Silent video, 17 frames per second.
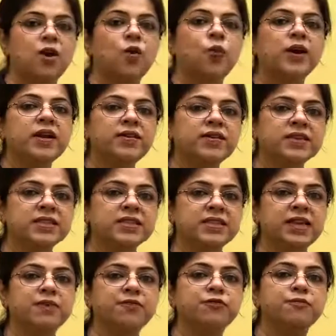will
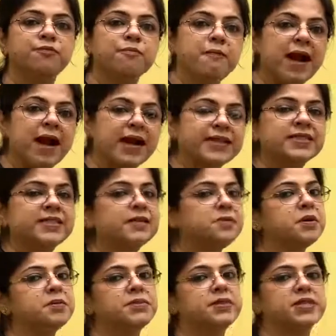receive
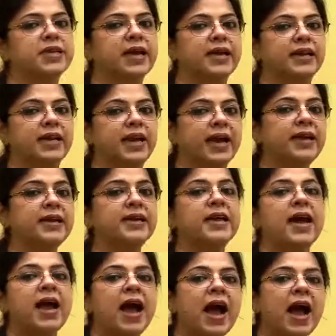maximum sunlight
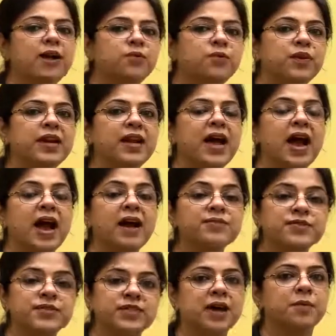and will
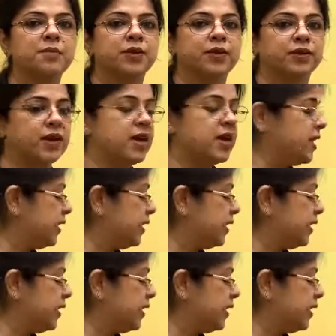have summer.